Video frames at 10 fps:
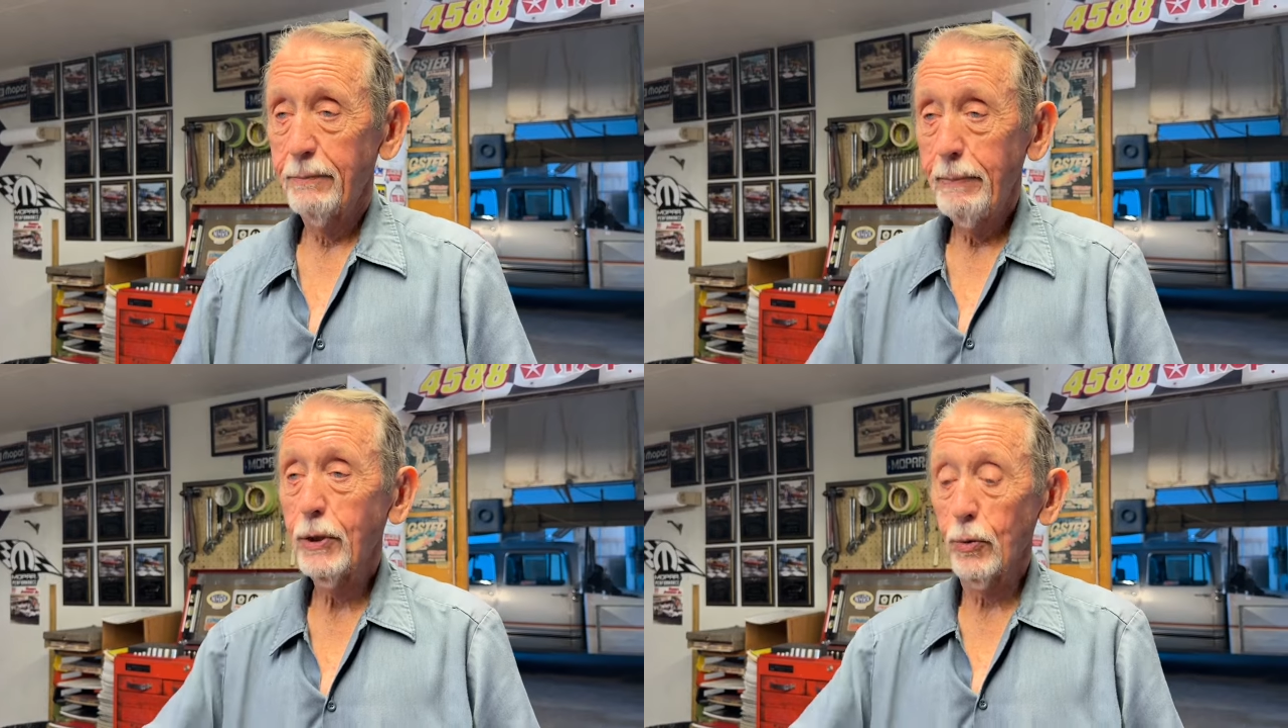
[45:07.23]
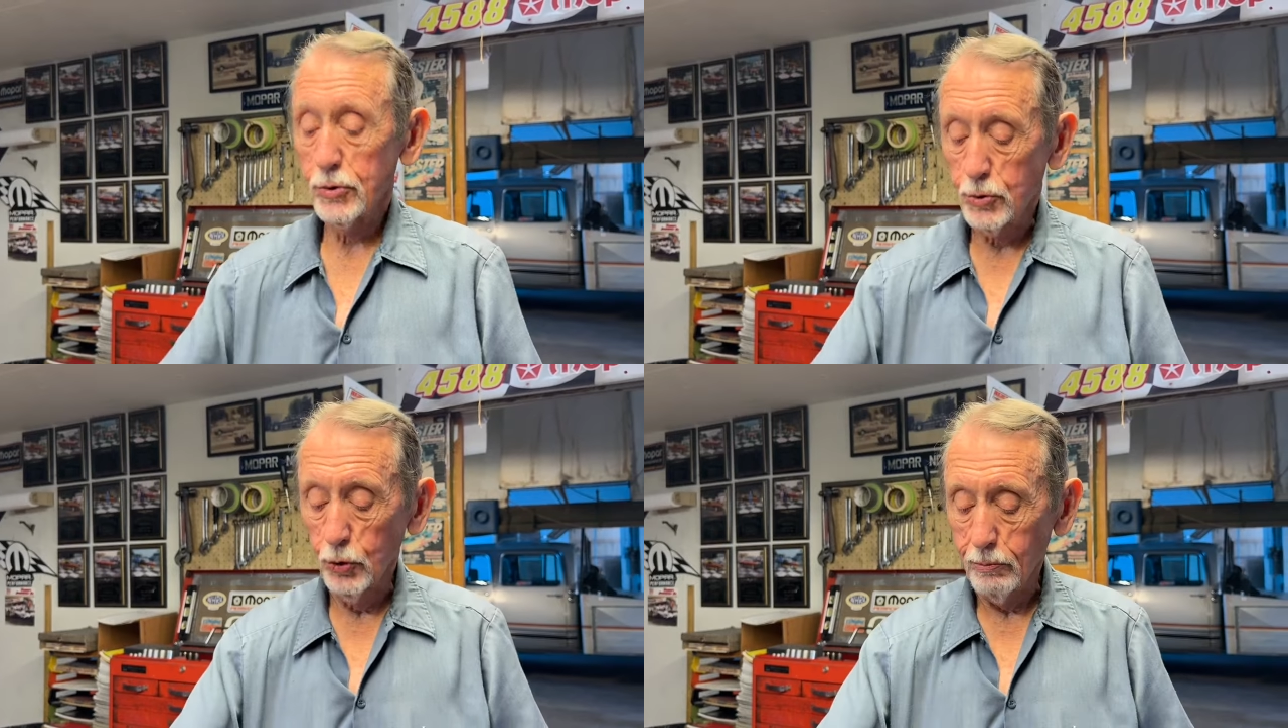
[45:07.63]
Big old
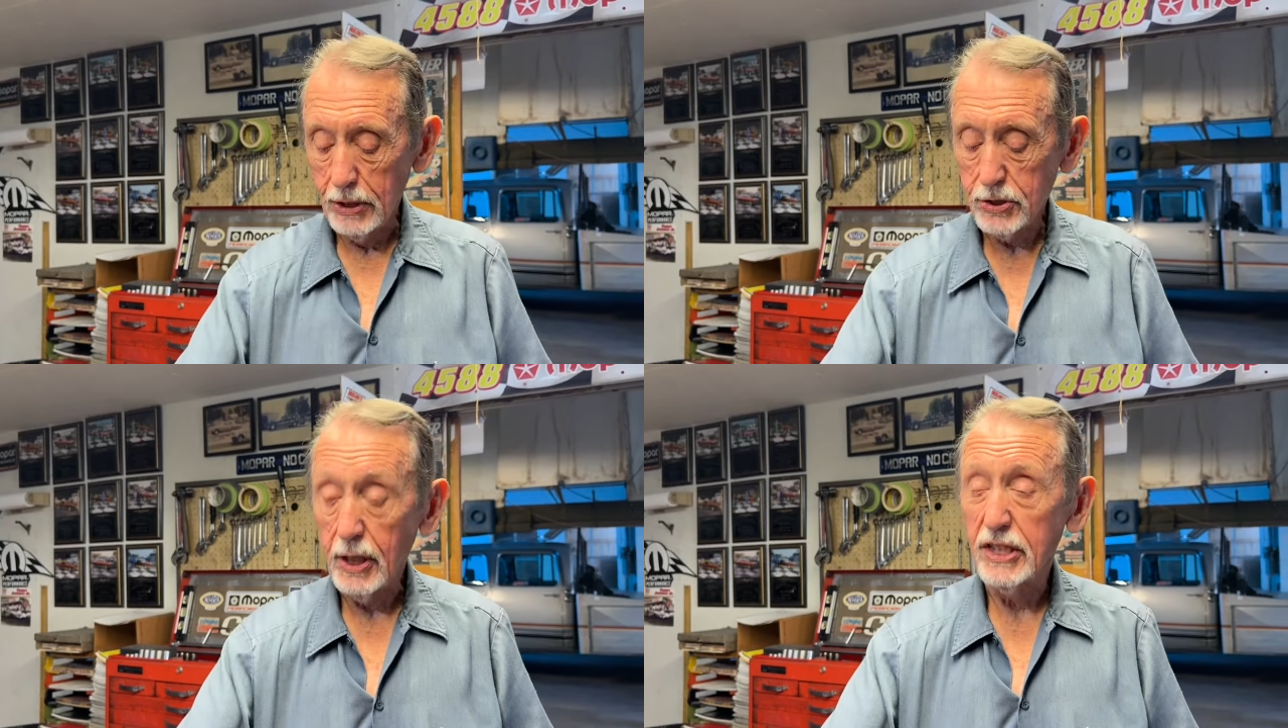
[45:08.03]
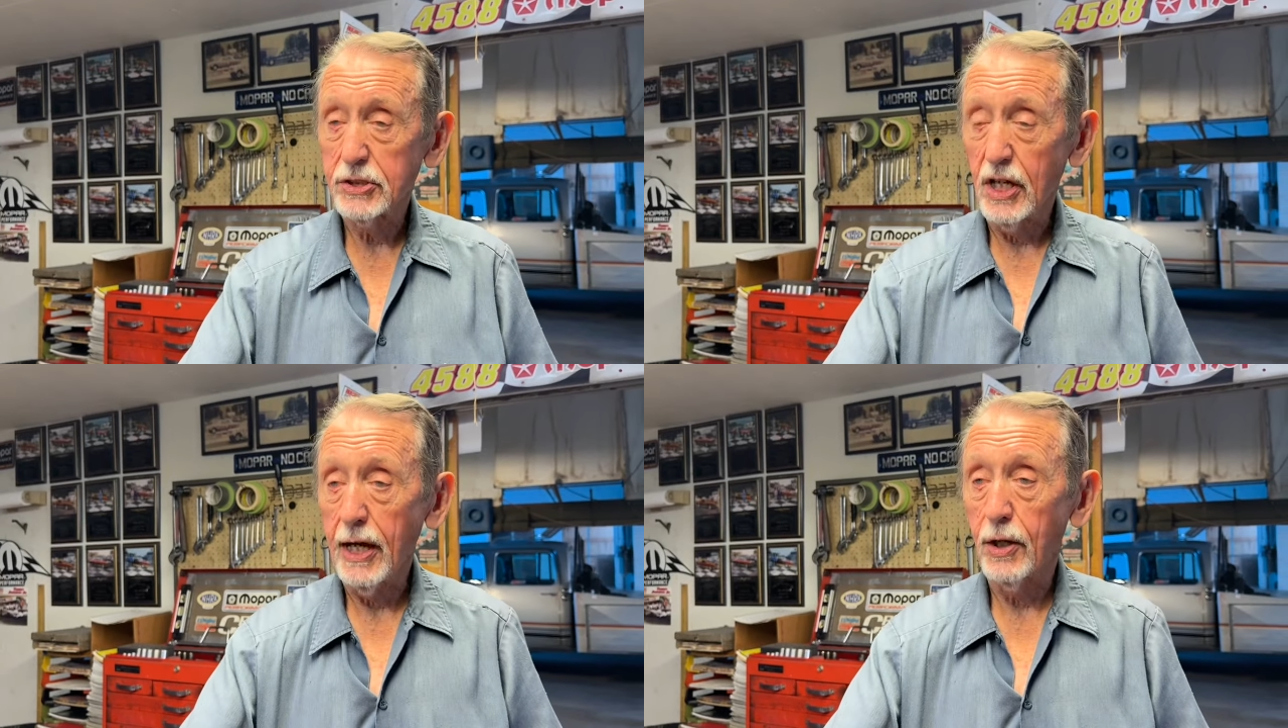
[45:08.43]
school bus sized
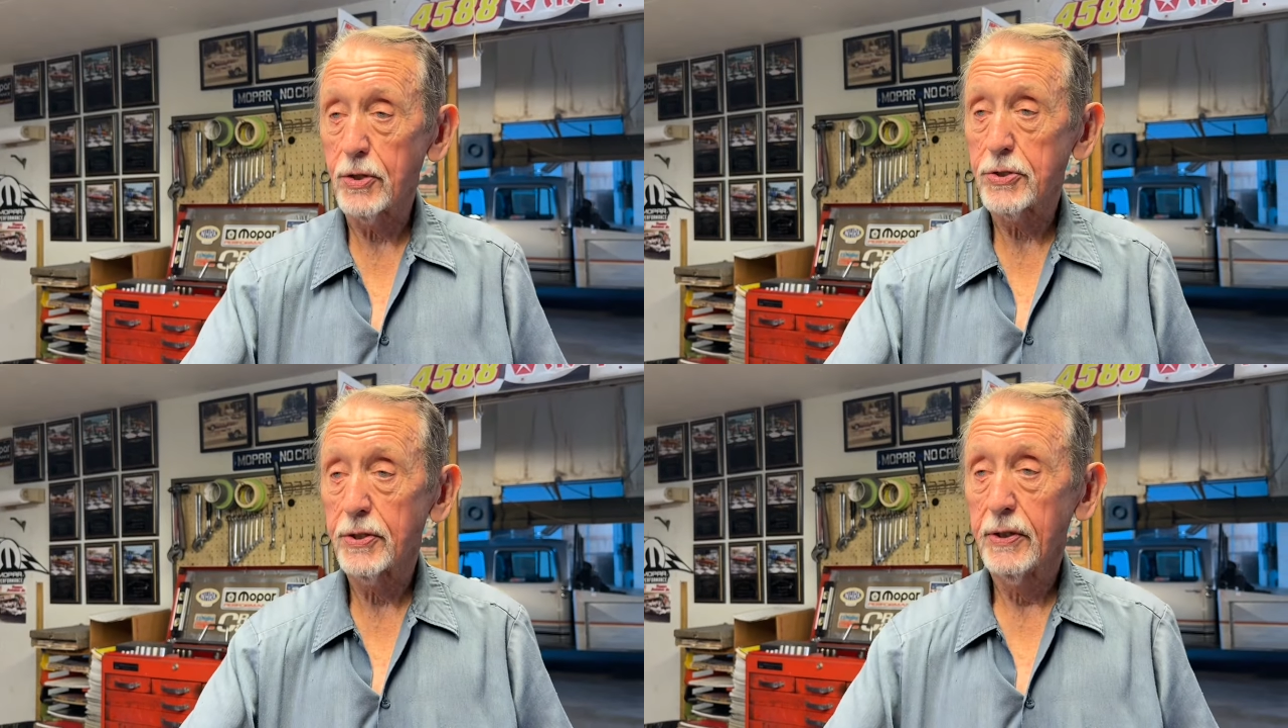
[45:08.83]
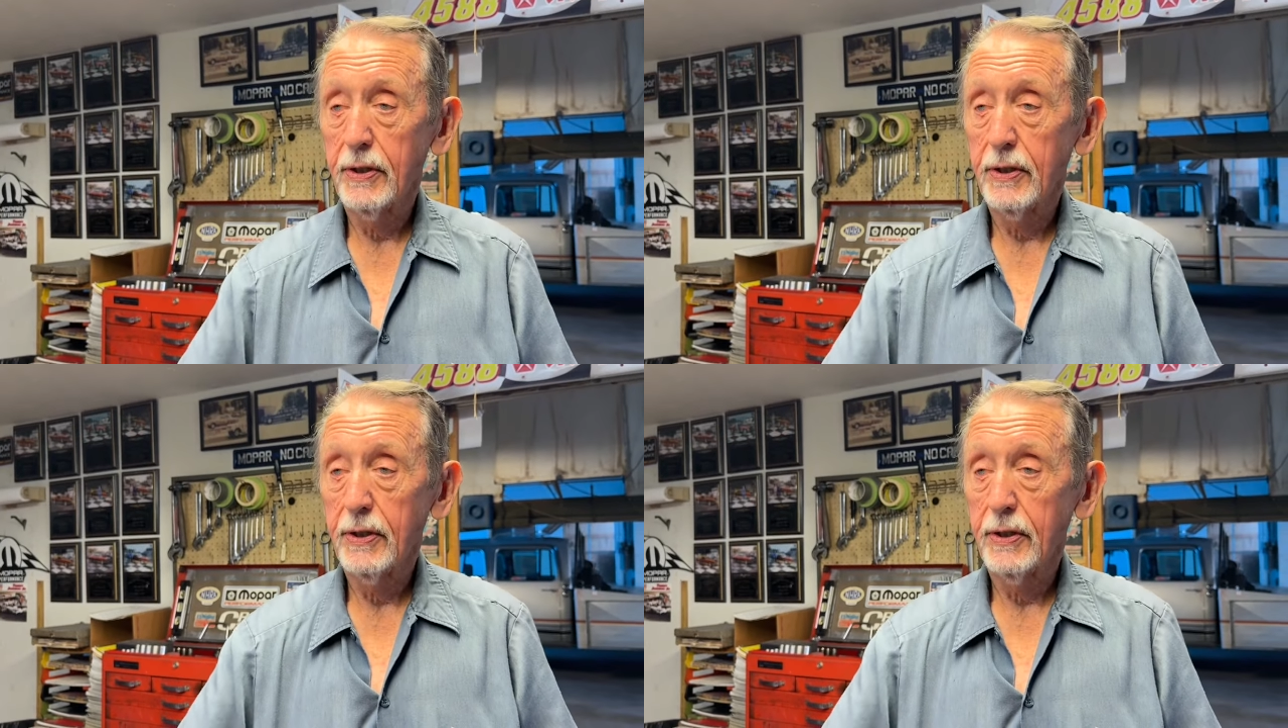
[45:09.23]
tires,